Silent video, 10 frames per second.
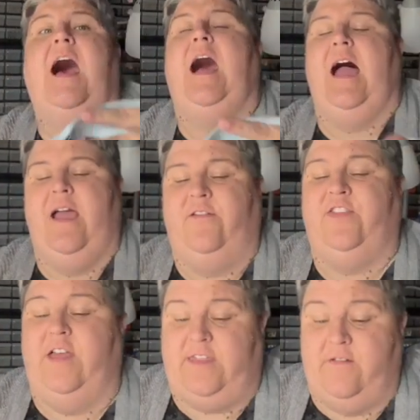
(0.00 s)
I
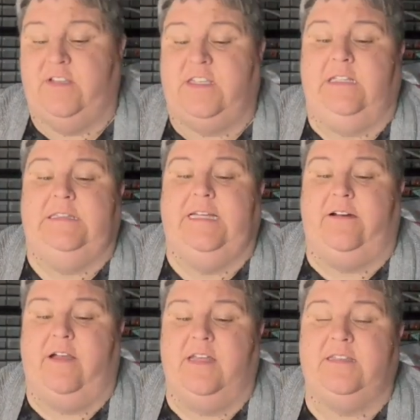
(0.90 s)
thought that was
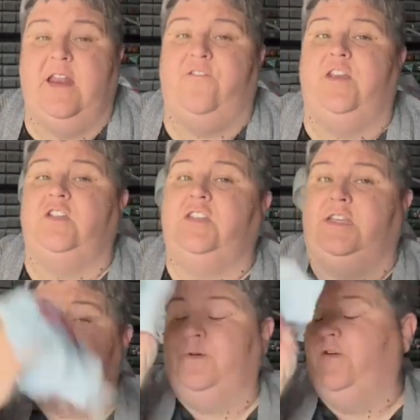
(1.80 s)
hilarious. And I finished
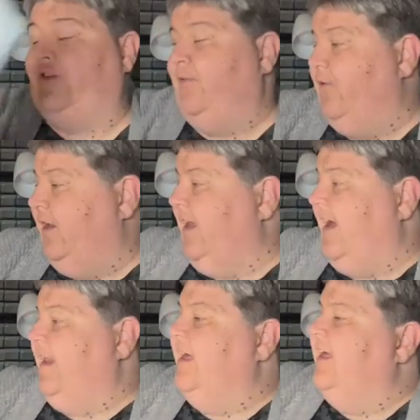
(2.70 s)
these both in one
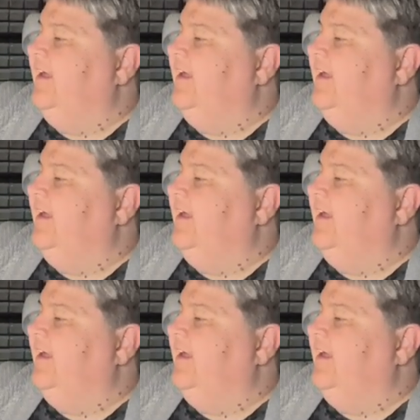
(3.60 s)
night.